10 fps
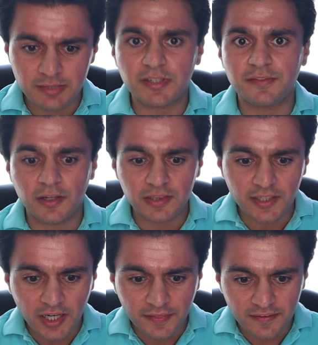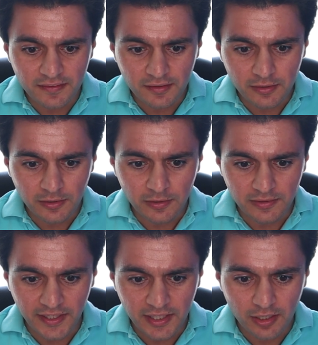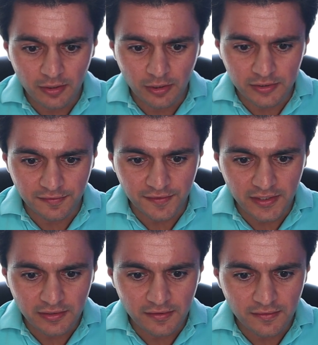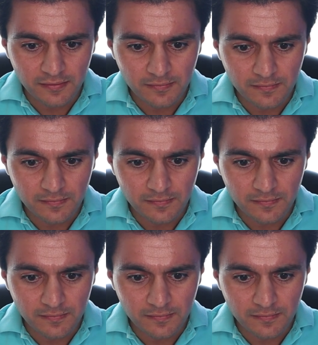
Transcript: but if you click on this little link here called Fields